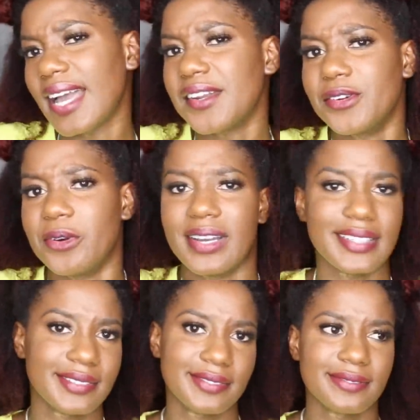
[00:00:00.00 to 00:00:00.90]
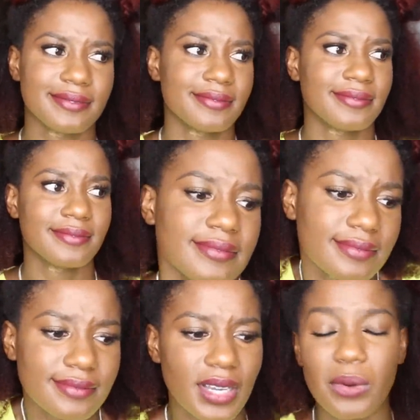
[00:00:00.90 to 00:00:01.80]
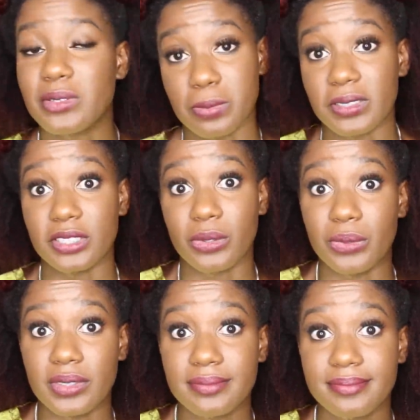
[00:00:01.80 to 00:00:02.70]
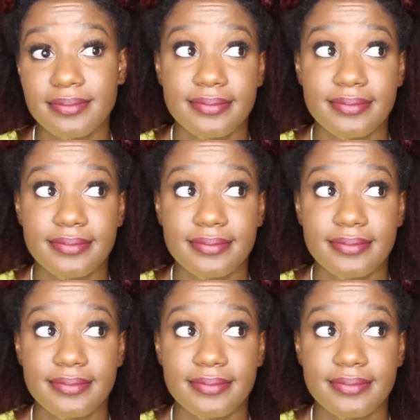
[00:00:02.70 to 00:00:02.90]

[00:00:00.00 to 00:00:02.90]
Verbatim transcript: I don't know why that was pretty cool